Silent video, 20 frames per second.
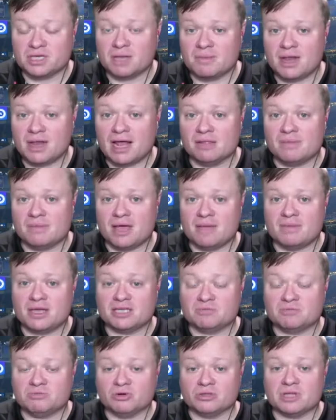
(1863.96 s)
I mean, Alabama
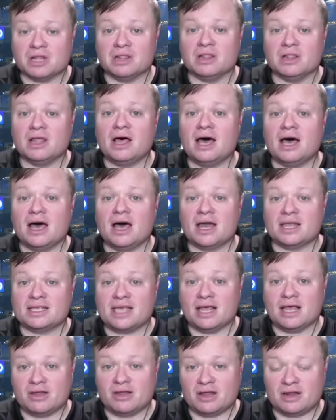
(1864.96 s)
has pulled a lot of
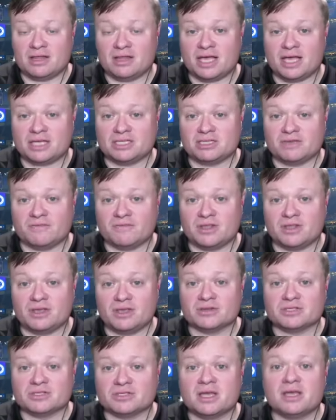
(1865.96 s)
talent out of Texas over the
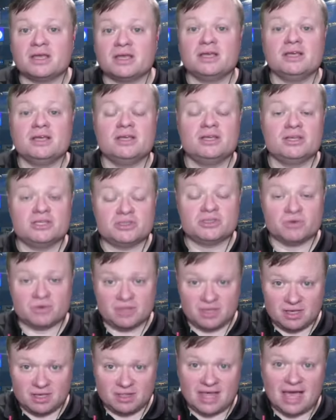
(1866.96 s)
years. So
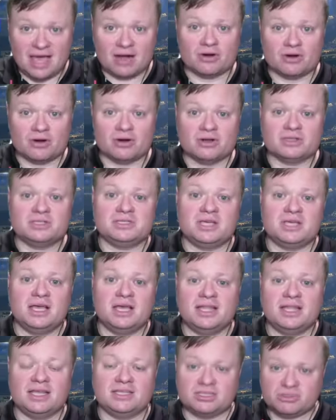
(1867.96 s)
that hurts.
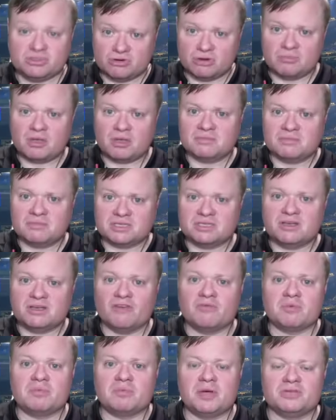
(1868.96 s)
And it just sort of becomes a
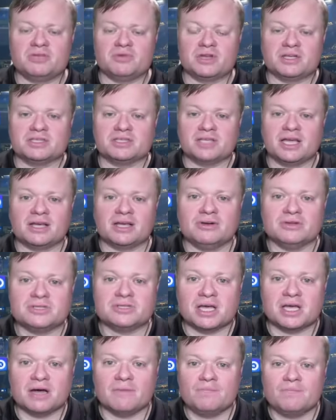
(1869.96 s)
self perpetuating cycle.
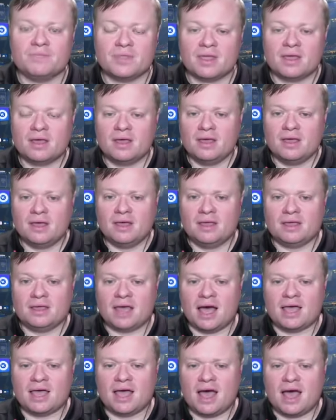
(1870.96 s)
So, yeah,
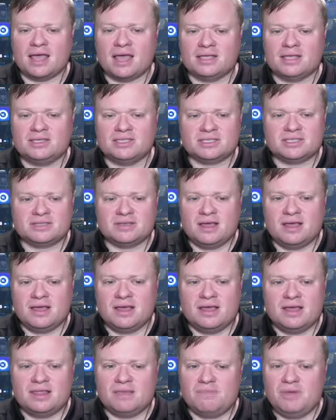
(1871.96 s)
I, I just,
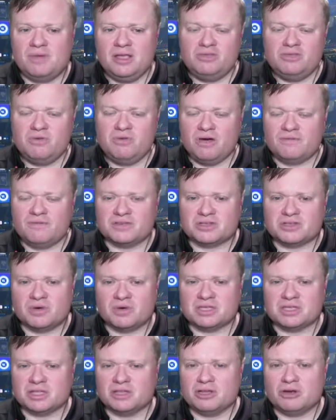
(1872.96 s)
the Big 12 is
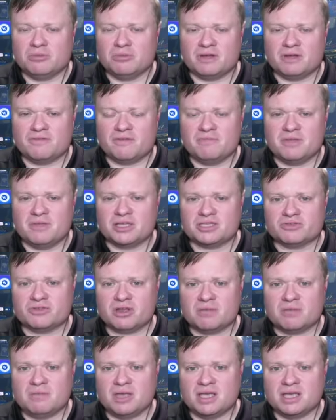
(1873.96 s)
always a little bit of a mystery
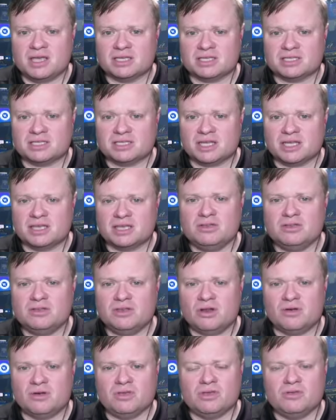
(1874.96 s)
to me because it's like,
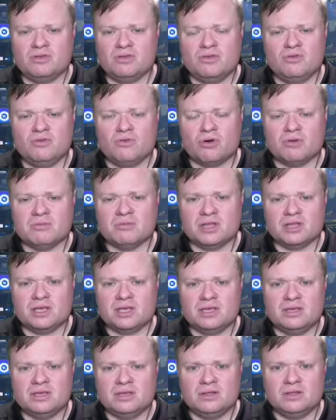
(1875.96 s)
you know, you, you
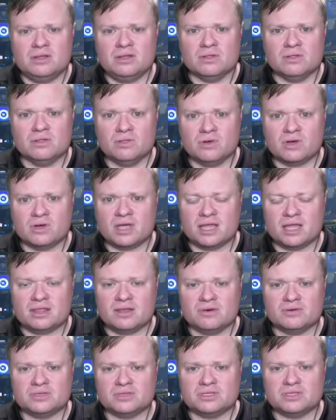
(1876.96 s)
normally look at
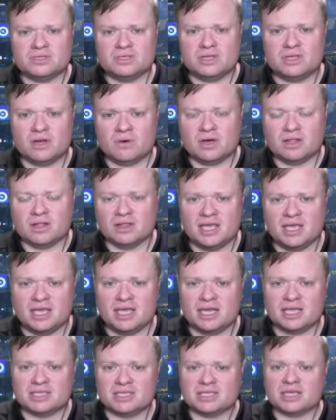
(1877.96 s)
those, you know, a
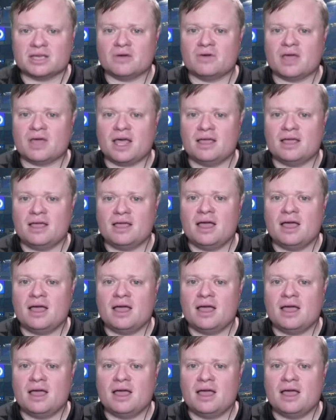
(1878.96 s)
league and it's like, okay,